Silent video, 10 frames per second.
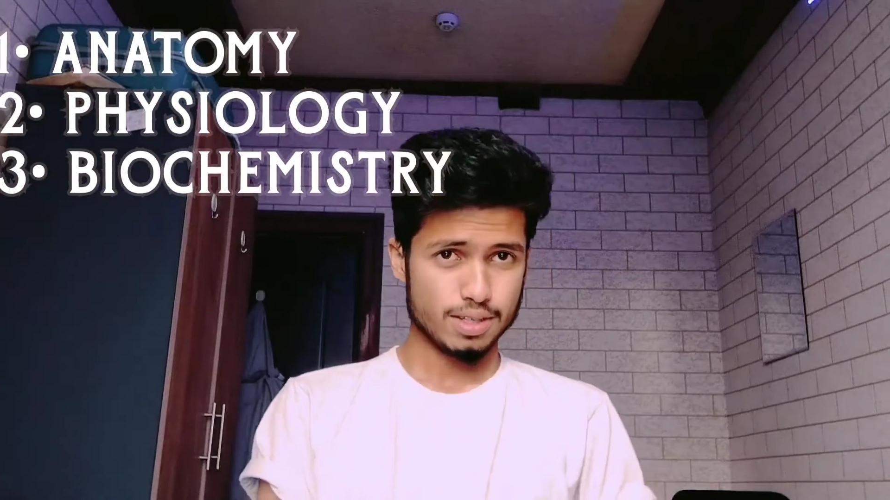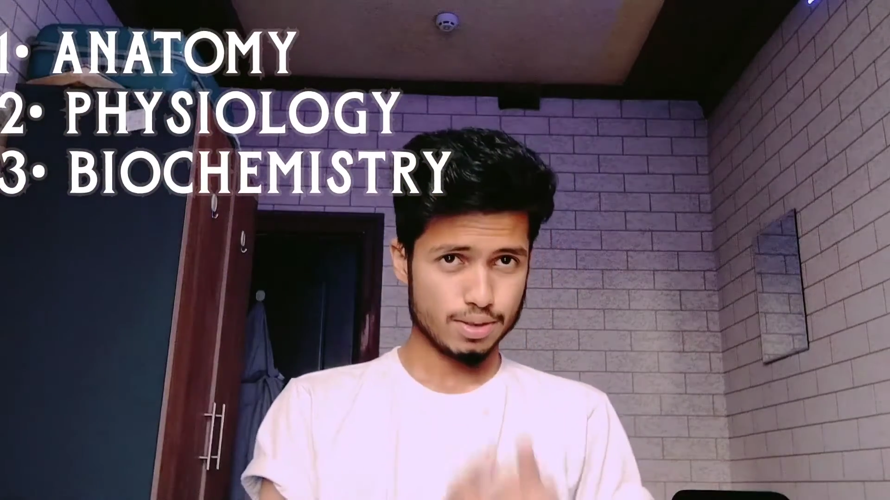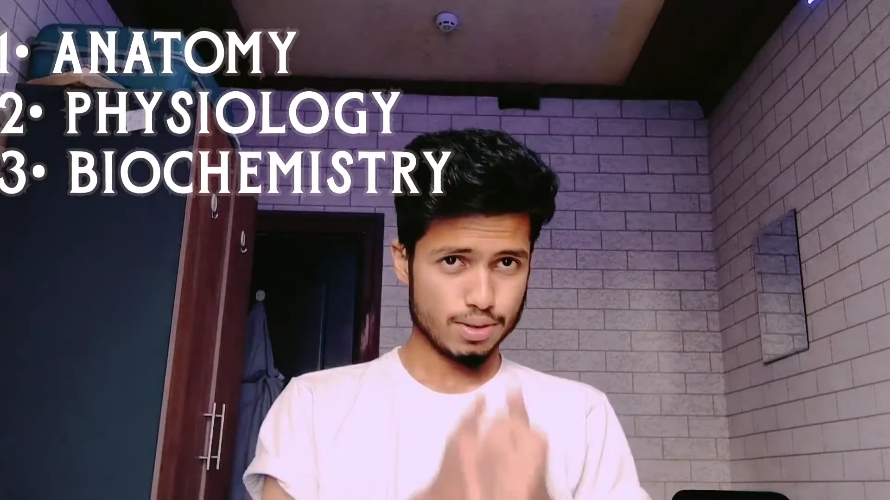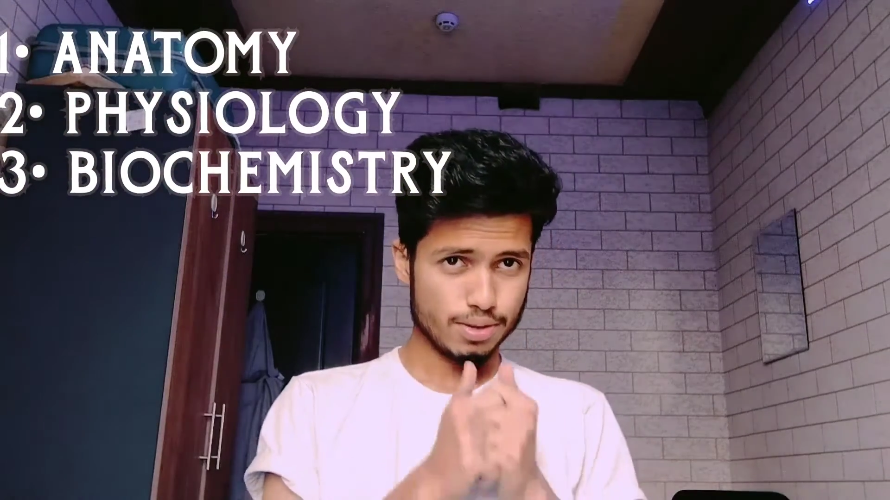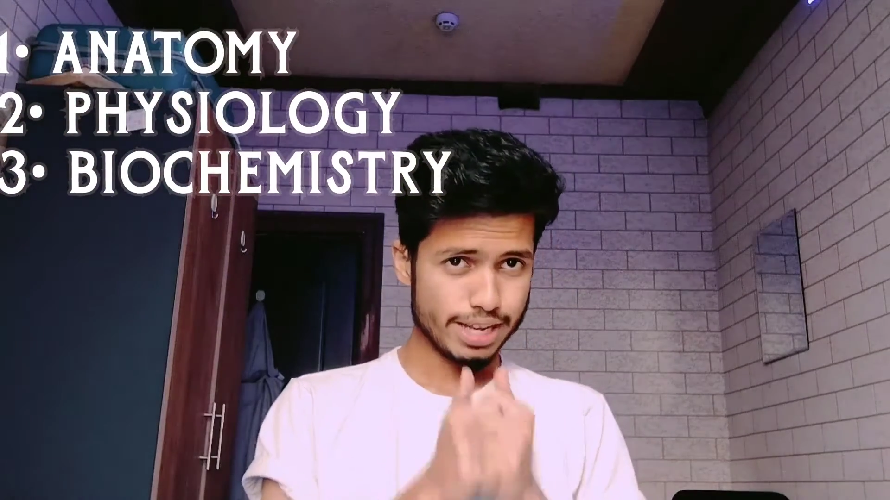
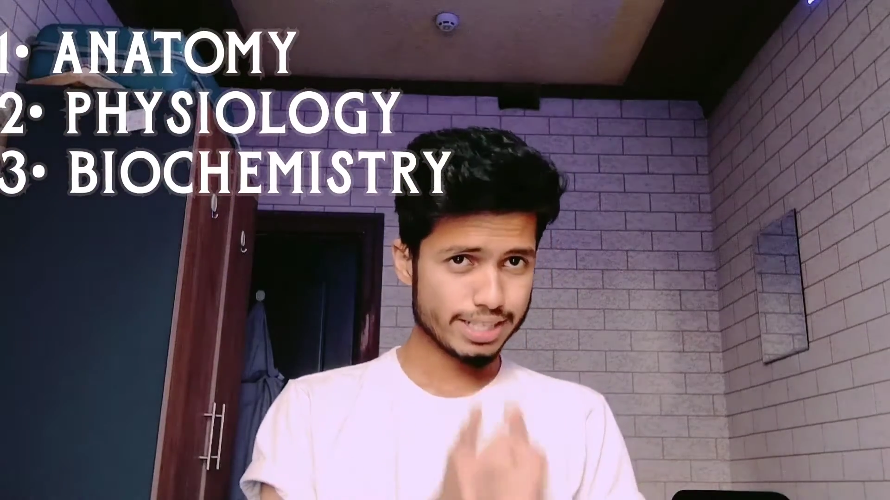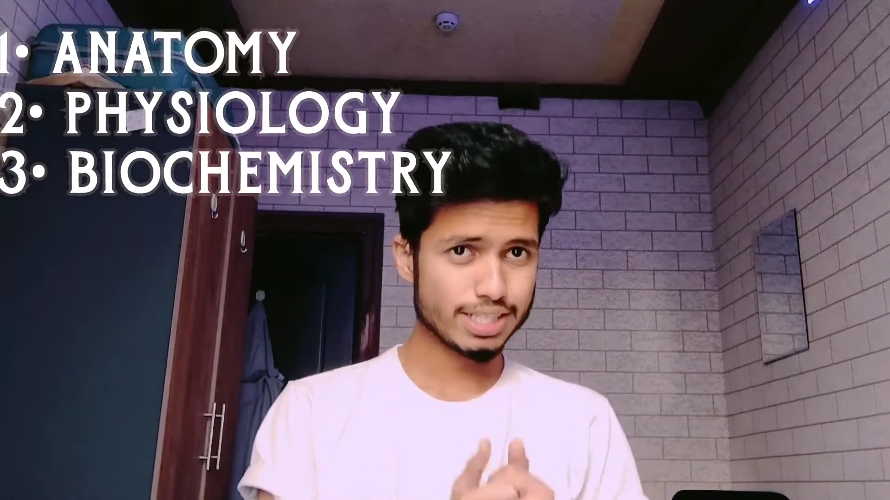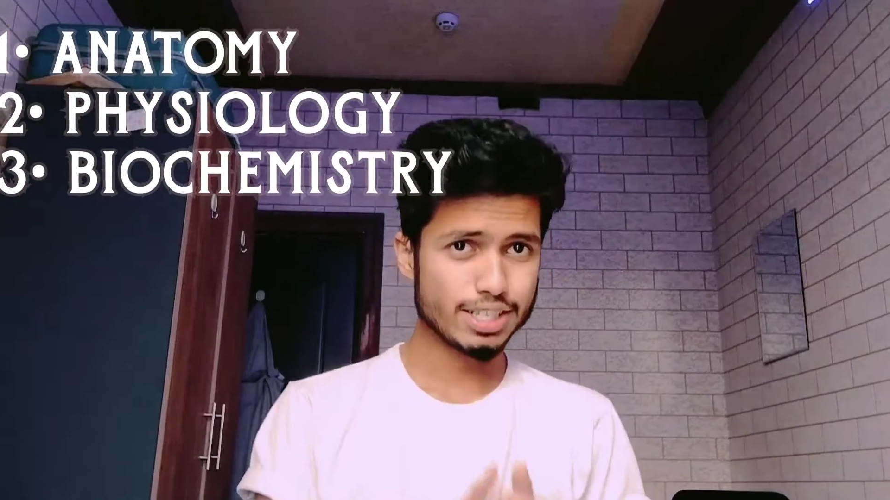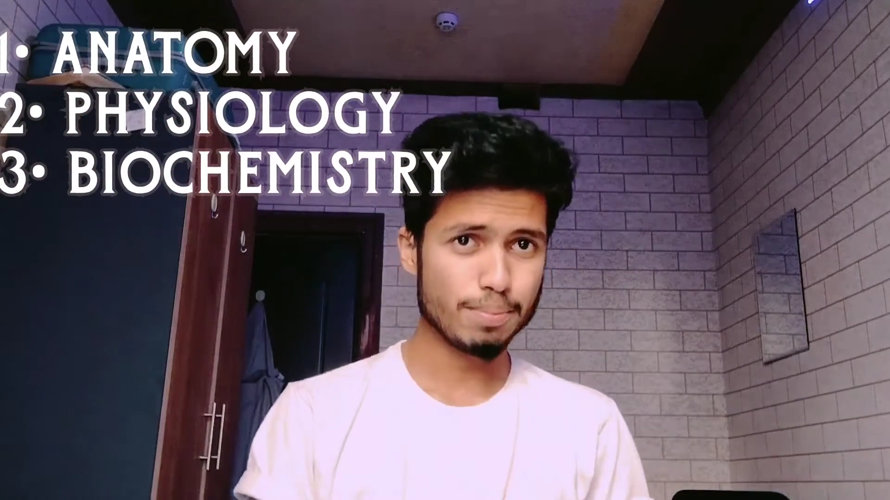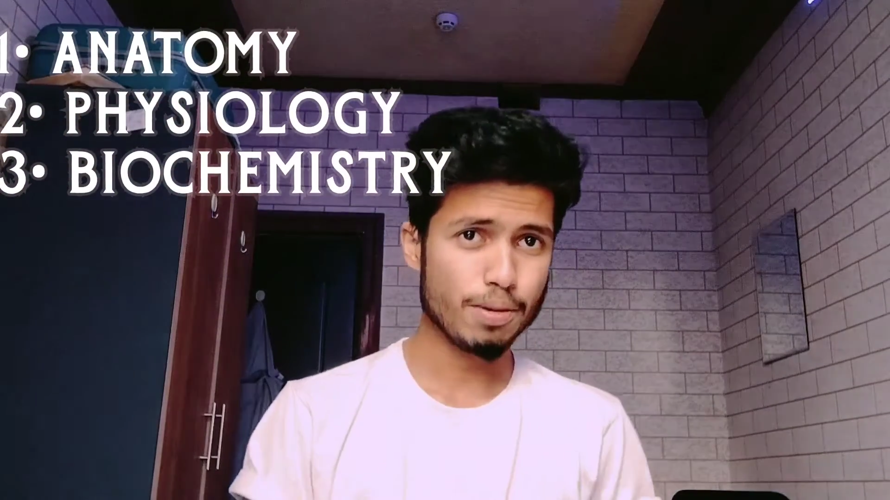So
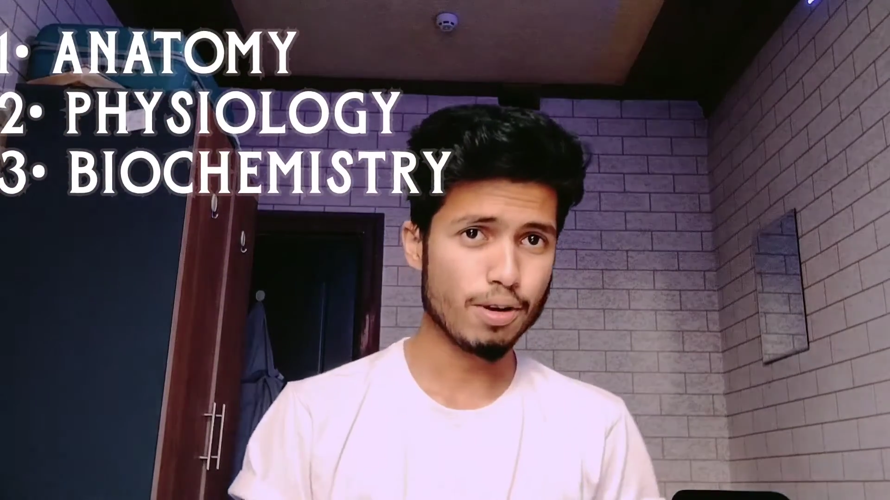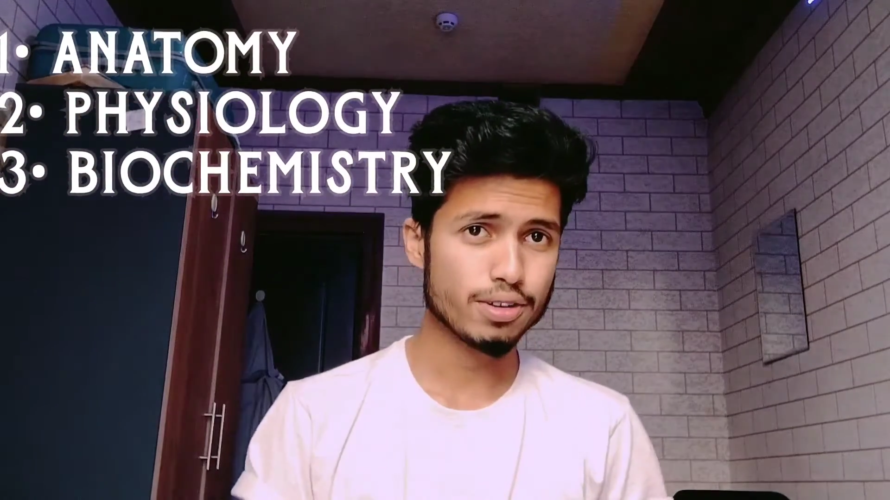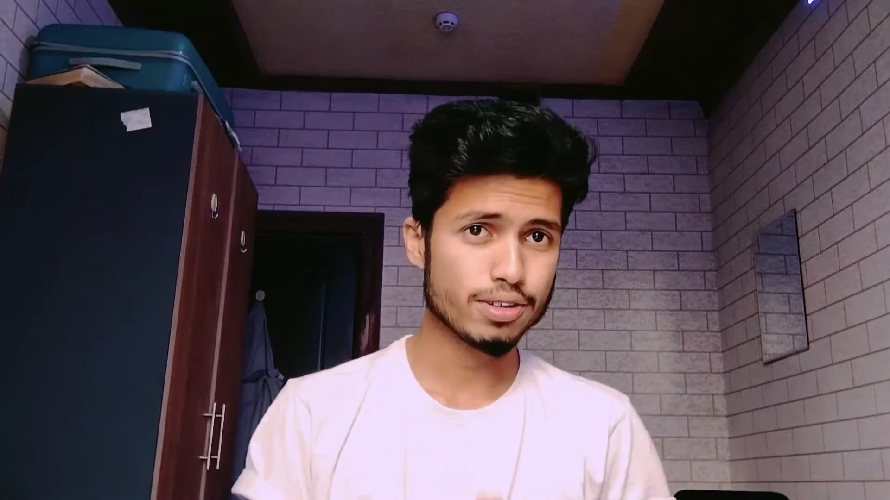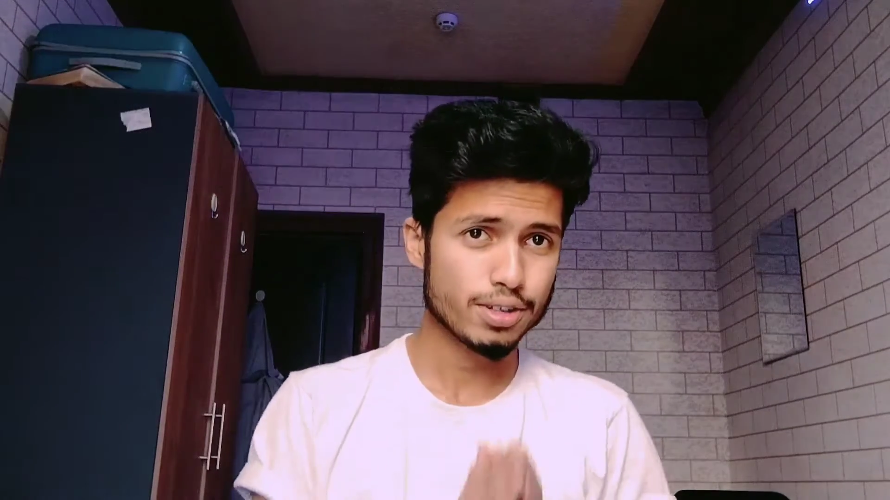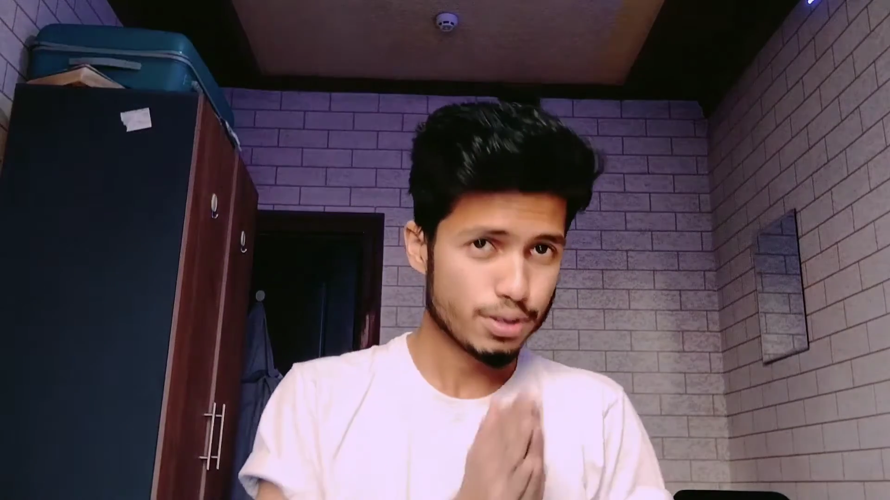let's jump
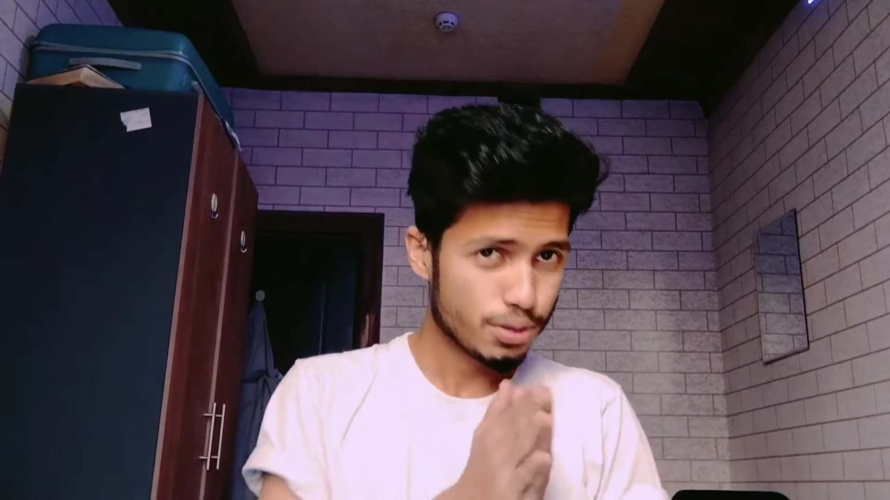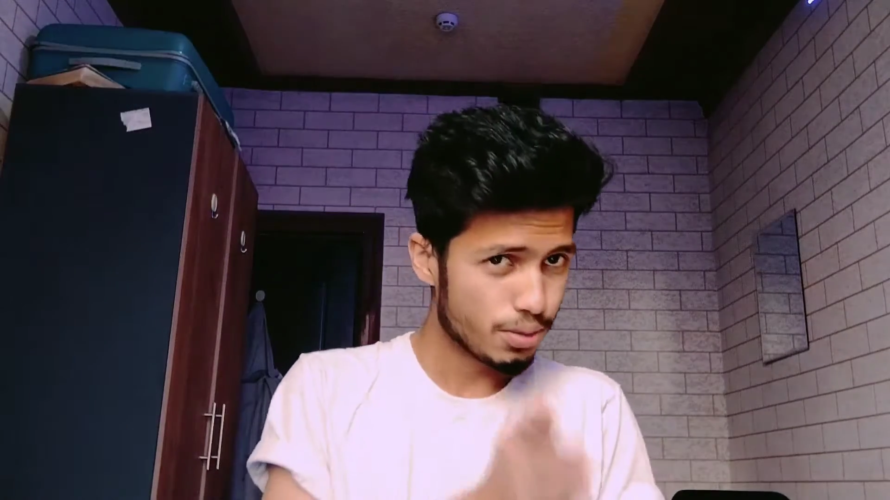on